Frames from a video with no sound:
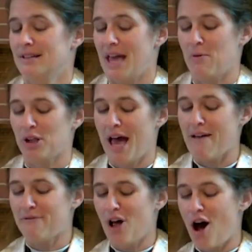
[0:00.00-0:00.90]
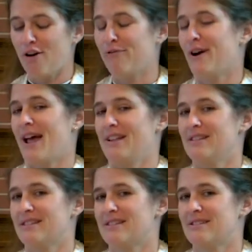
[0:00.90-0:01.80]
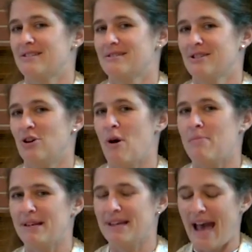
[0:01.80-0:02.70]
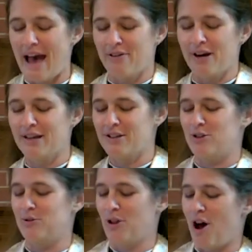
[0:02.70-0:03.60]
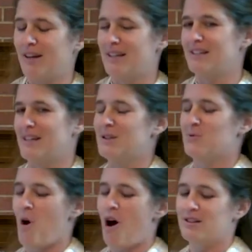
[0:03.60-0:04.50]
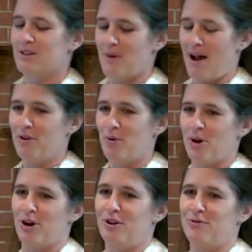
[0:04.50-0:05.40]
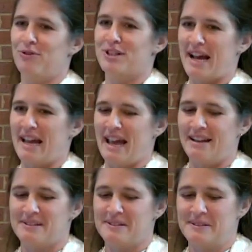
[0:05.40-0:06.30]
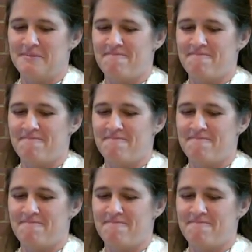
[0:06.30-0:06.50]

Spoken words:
They were lifelong friends who had been gathering to do long-distance walks around the world for decades.